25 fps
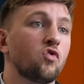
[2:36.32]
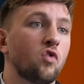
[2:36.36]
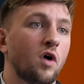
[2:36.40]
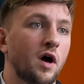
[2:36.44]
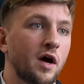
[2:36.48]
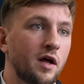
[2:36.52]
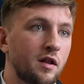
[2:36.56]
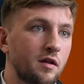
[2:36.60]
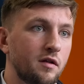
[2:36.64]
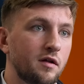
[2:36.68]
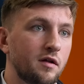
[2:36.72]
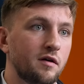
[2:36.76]

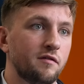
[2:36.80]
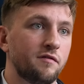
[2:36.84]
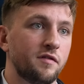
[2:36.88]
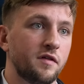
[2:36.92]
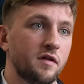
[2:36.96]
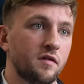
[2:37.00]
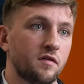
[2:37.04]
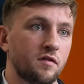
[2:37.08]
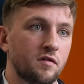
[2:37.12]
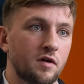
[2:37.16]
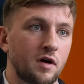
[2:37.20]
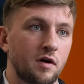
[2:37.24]
trial of
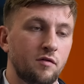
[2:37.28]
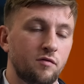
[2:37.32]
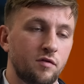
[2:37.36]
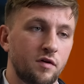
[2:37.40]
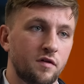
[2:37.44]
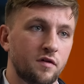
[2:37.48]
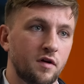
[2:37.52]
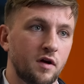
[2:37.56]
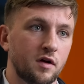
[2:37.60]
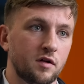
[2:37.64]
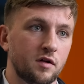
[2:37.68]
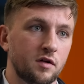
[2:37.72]
these
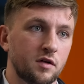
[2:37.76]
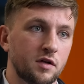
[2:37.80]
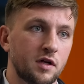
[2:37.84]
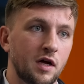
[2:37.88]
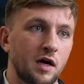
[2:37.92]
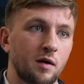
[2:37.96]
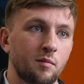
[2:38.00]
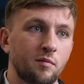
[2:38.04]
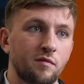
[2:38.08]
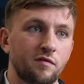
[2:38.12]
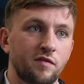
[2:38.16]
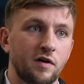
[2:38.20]
recycled
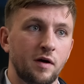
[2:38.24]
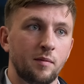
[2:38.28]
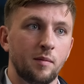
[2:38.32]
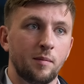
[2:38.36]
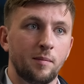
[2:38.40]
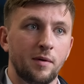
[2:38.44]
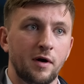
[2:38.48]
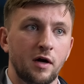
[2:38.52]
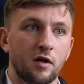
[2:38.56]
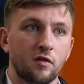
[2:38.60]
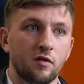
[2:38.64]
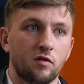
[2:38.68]
carbon
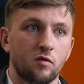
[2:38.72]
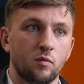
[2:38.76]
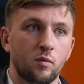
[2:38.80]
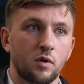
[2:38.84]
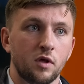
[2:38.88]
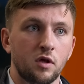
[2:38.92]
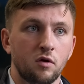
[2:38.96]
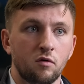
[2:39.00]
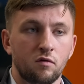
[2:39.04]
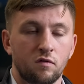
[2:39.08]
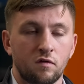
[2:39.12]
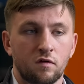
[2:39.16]
fiber parts.
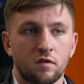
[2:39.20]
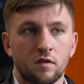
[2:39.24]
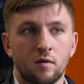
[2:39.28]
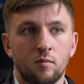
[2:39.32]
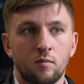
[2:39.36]
We're using